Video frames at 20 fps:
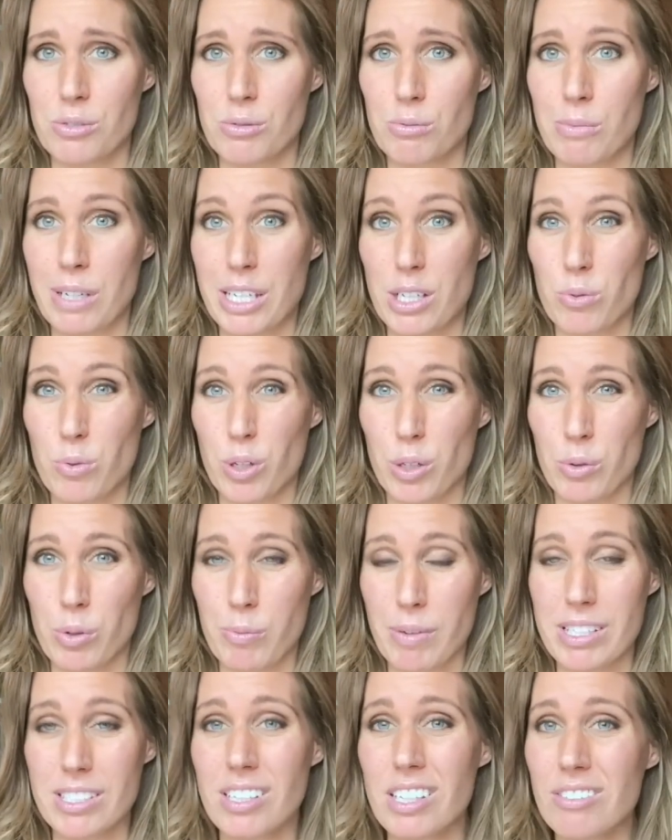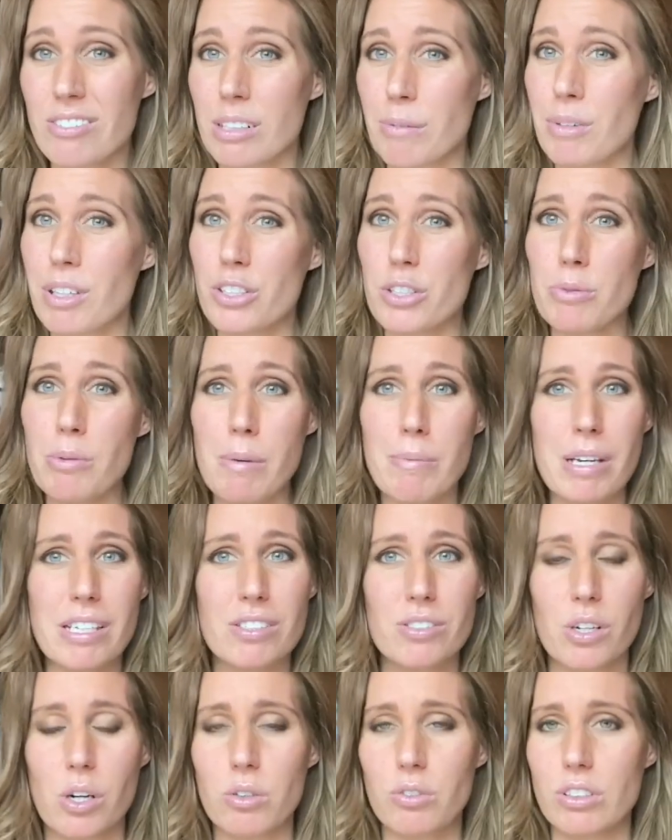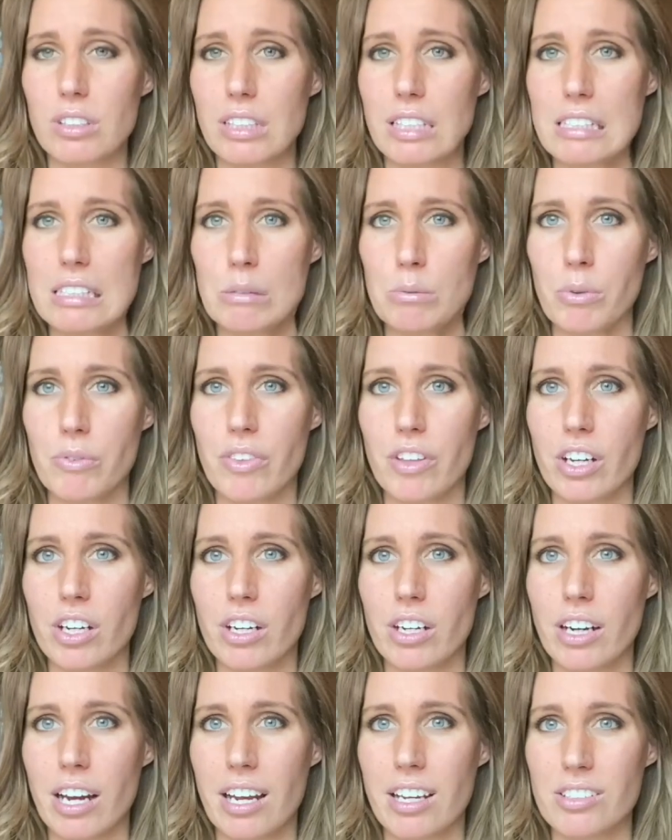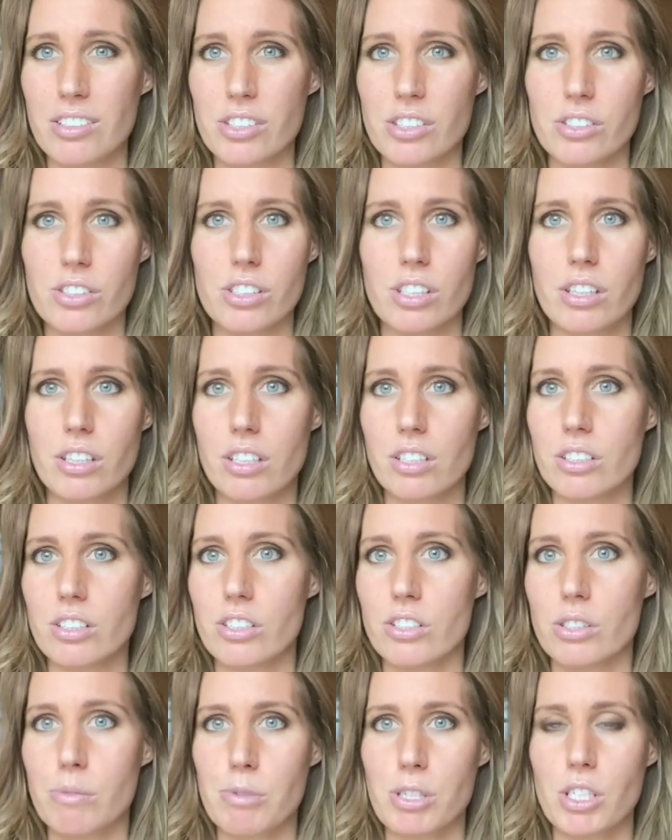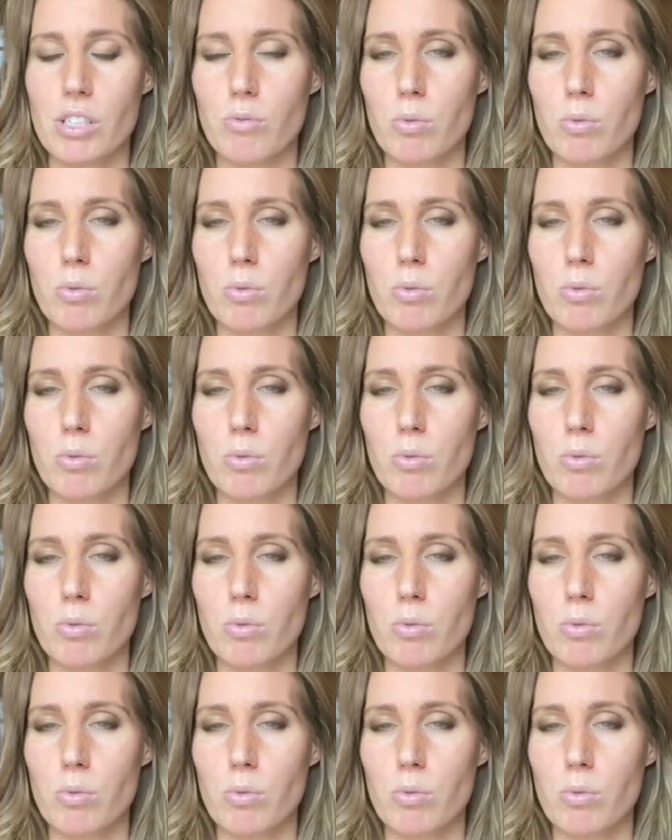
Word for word: make it work with myself and I'm going to do my best to overlay some of their answers and their description of